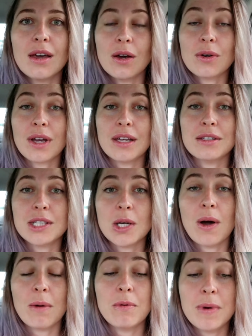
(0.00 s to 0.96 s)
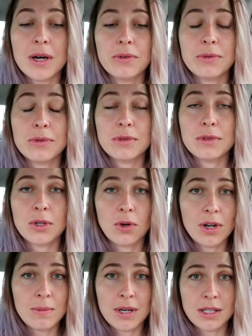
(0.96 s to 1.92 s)
Okay, so I'm about
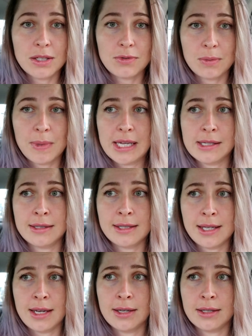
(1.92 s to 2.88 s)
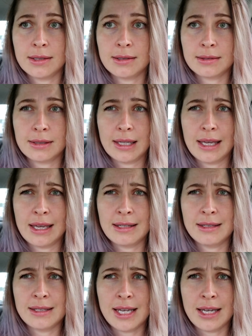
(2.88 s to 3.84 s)
30 minutes from Kinsale,
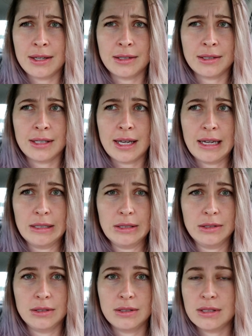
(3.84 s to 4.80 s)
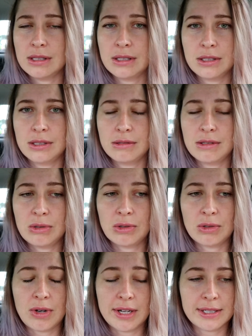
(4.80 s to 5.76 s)
I still
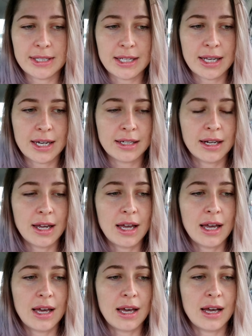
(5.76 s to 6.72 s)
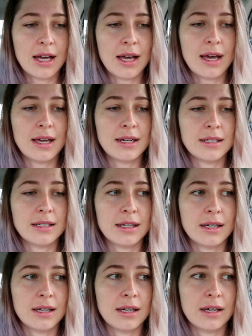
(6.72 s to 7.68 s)
don't know how to say that, and
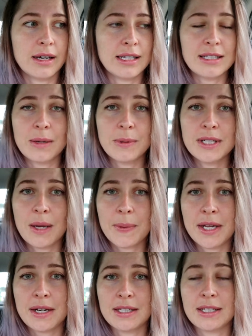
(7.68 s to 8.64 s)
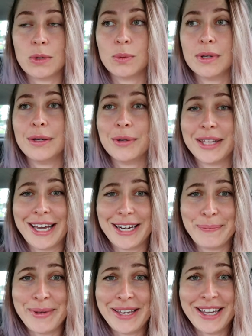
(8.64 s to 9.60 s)
I stopped in Tappahannock because I really, really had
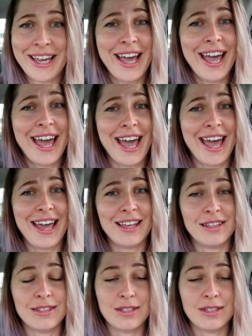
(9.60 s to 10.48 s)
to pee, and